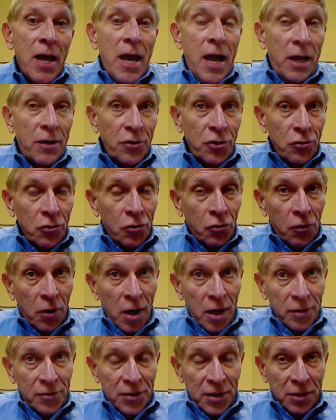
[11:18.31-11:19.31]
and you
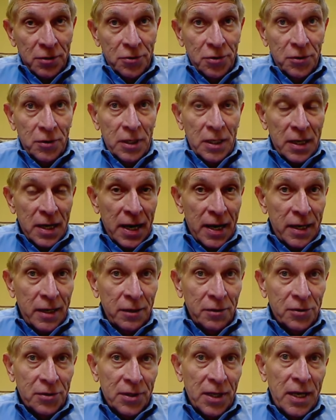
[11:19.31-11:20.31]
cross into the
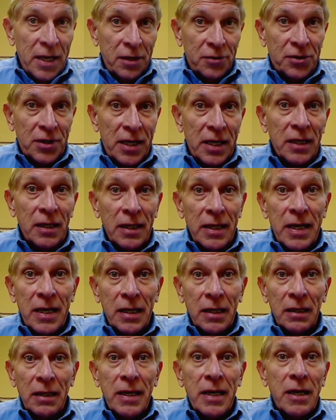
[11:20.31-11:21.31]
United States
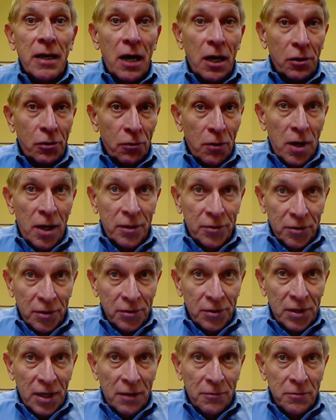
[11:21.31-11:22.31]
illegally across the
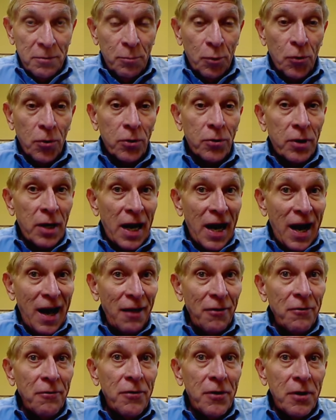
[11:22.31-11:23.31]
southern border,
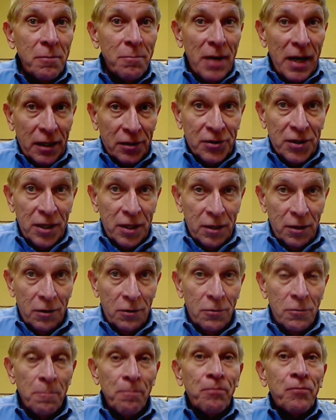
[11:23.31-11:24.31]
other than
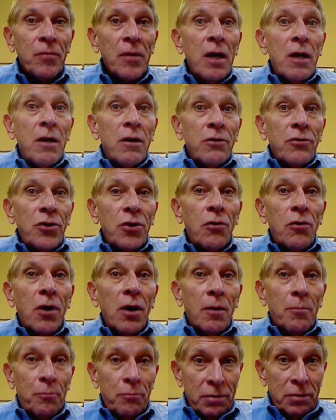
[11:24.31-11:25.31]
Mexico, you
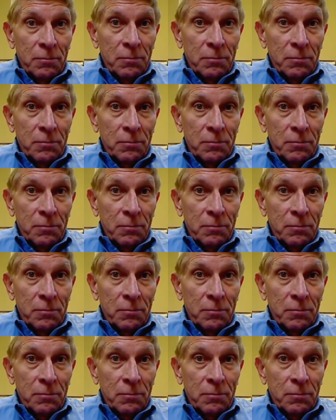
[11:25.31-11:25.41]
are